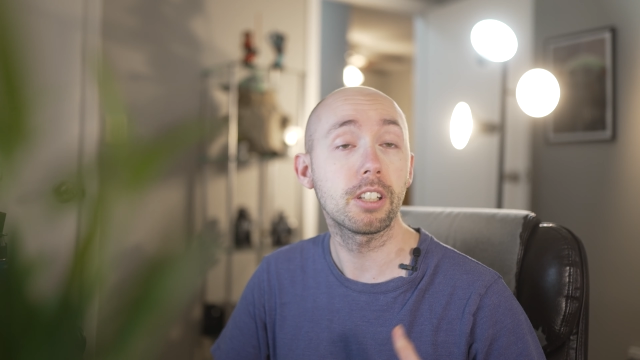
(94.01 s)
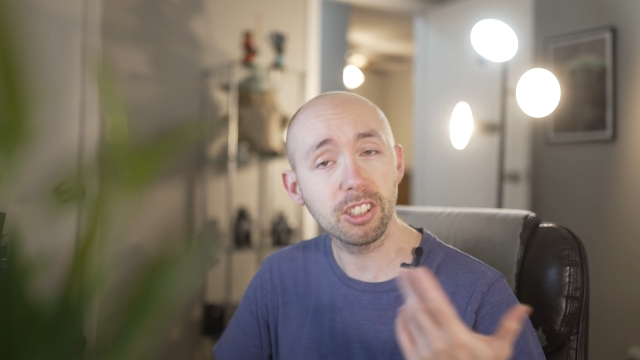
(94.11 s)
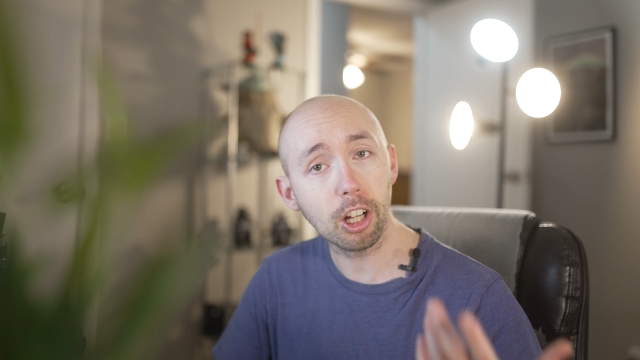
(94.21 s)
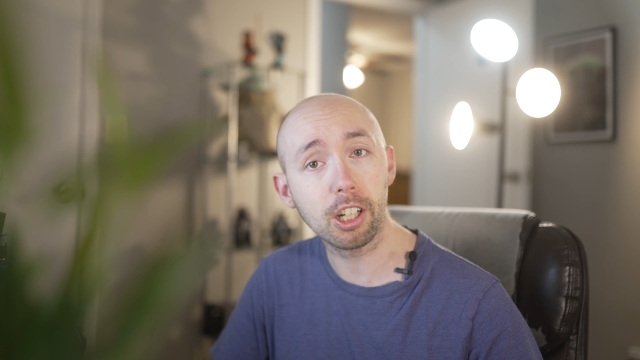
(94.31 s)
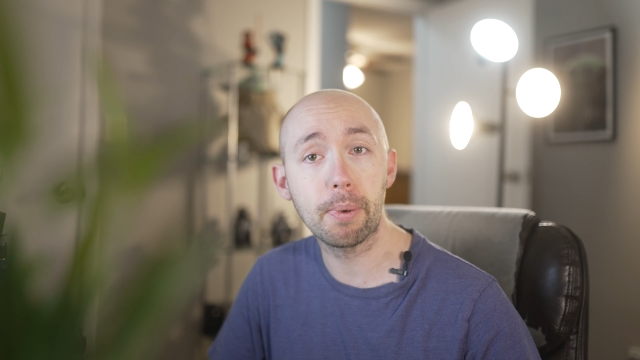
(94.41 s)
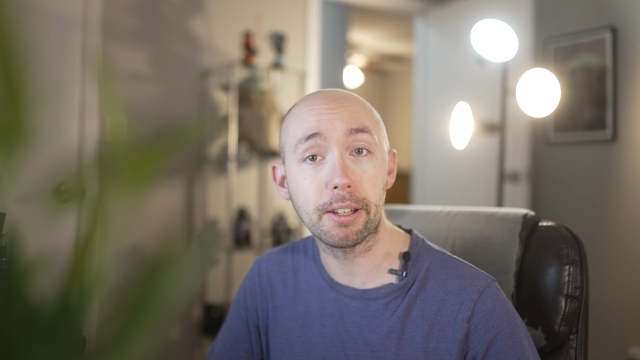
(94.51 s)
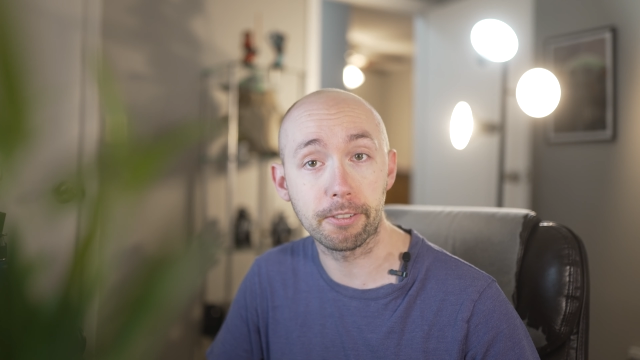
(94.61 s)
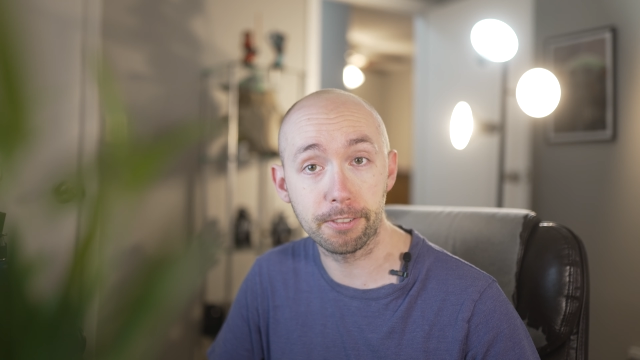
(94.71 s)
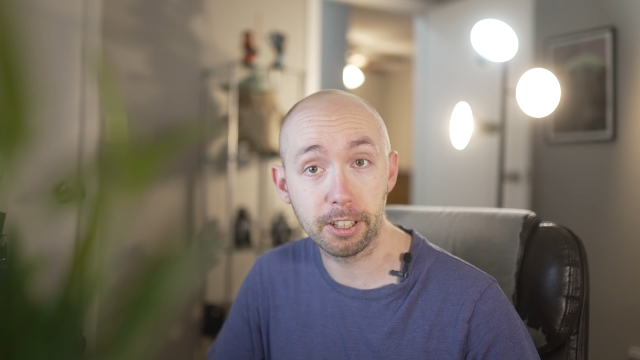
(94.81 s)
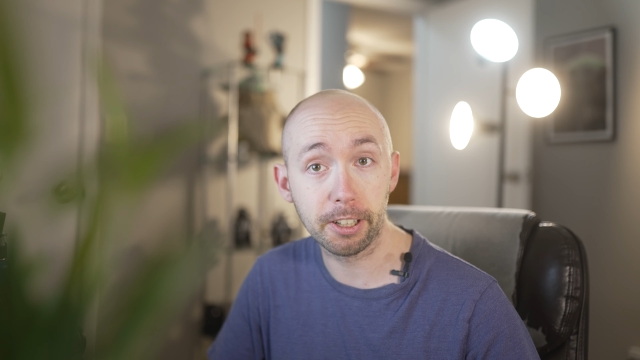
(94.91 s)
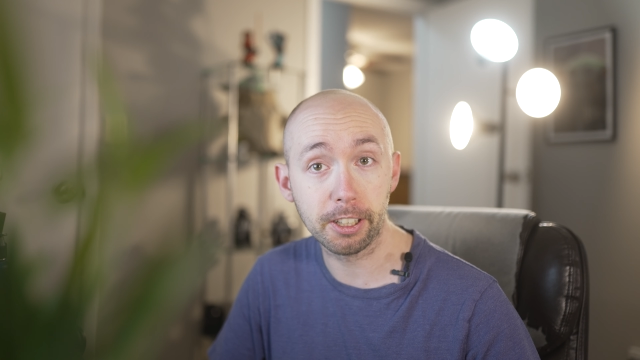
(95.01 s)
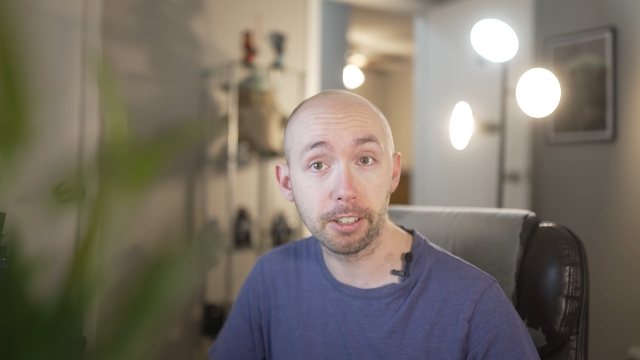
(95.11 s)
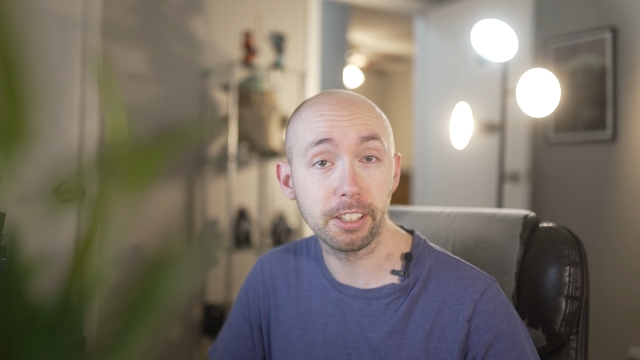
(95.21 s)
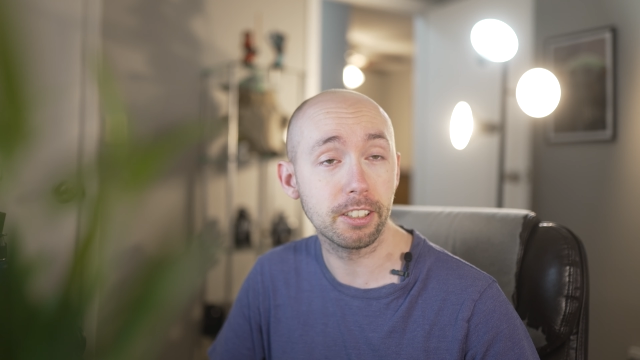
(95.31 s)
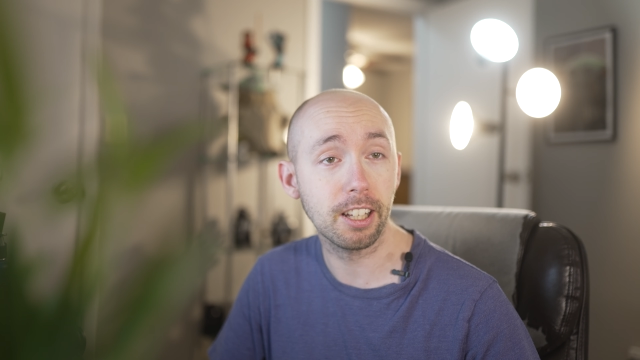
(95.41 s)
let's talk about the flaring
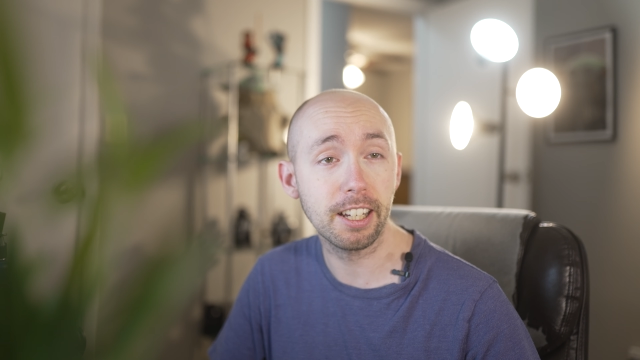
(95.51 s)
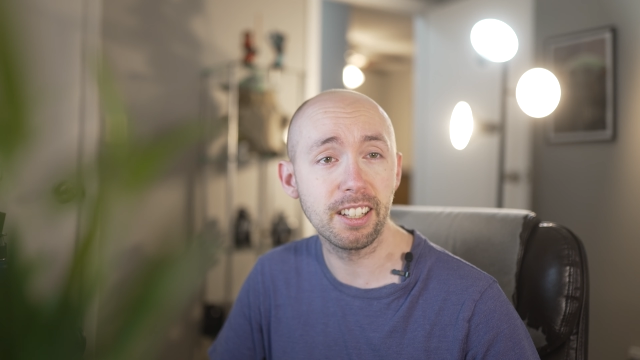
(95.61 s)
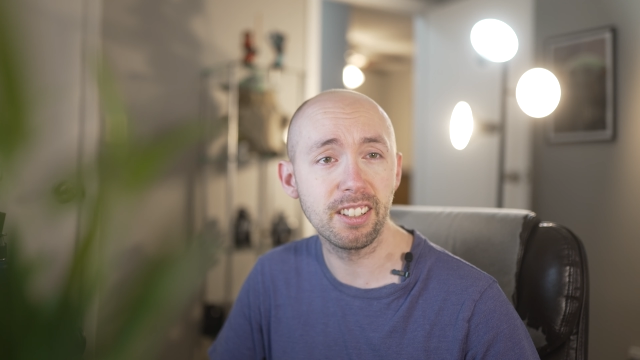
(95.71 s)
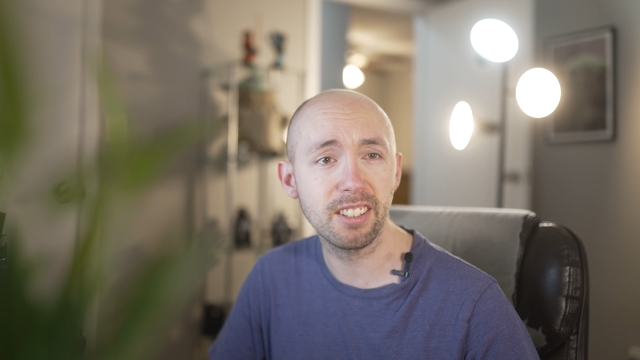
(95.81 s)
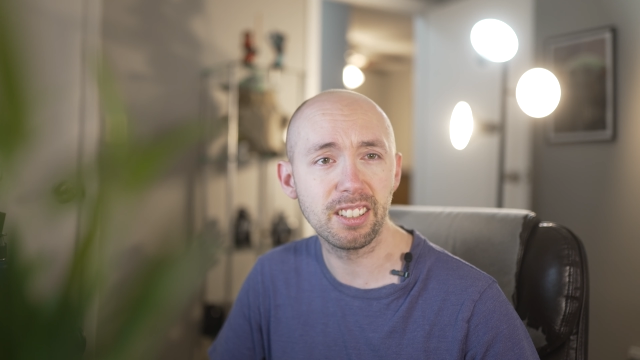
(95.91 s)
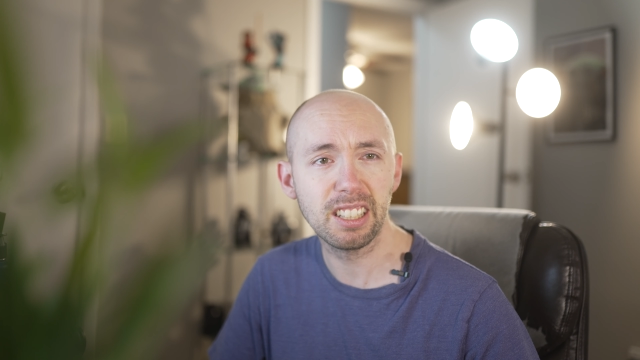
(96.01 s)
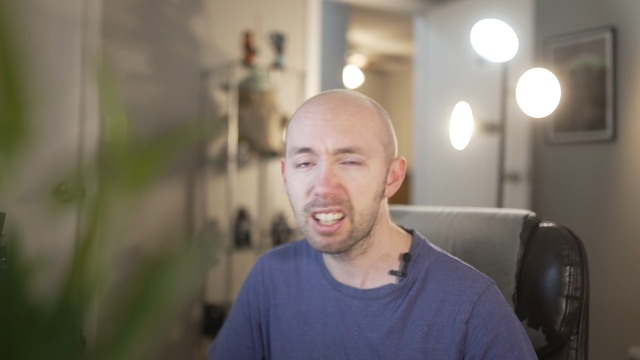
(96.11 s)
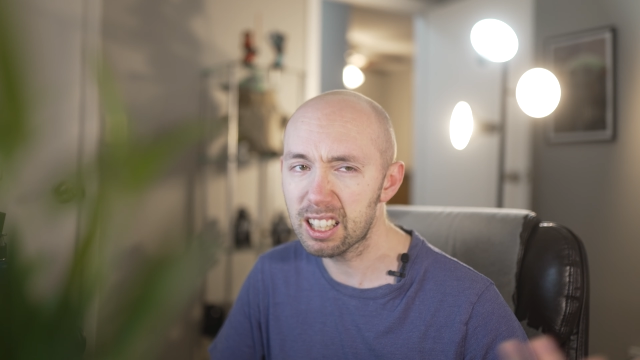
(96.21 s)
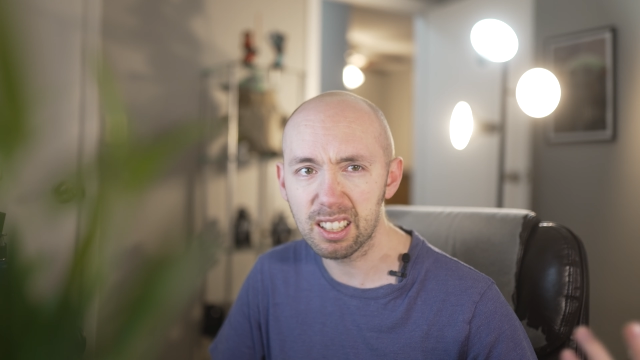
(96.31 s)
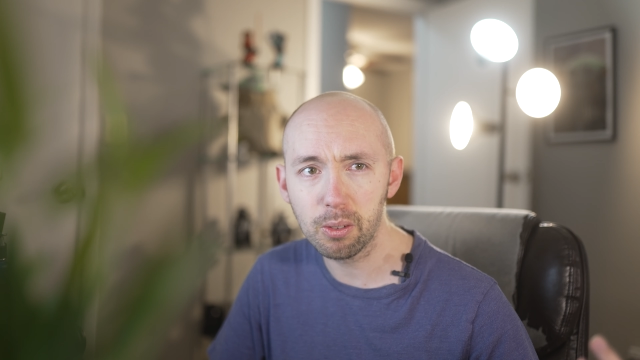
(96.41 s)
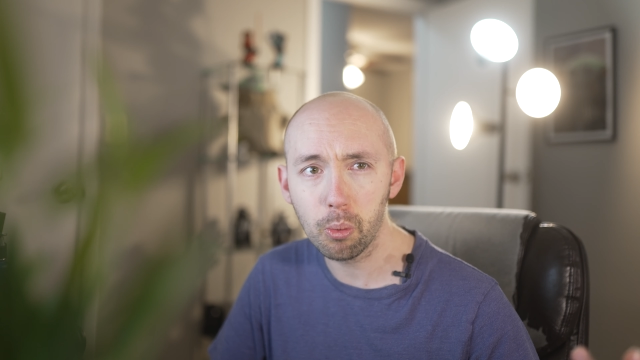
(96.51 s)
on this lens, and like,